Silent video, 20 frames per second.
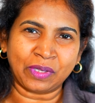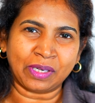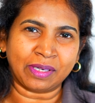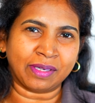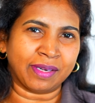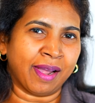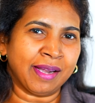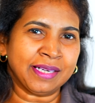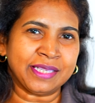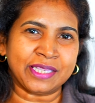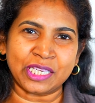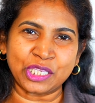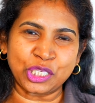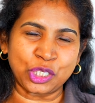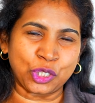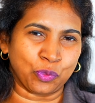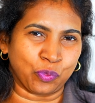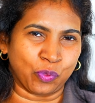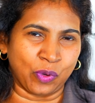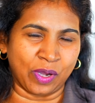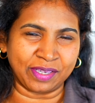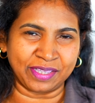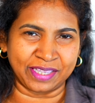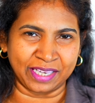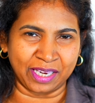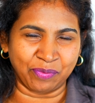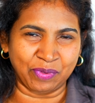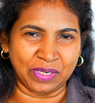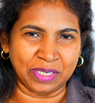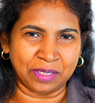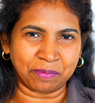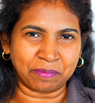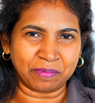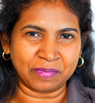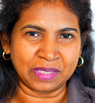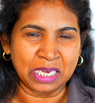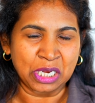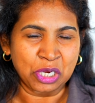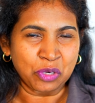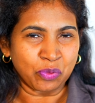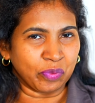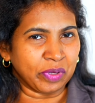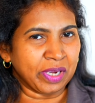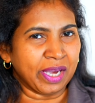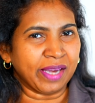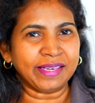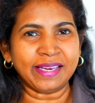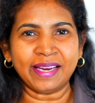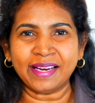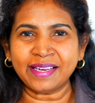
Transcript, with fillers: not just for David. We are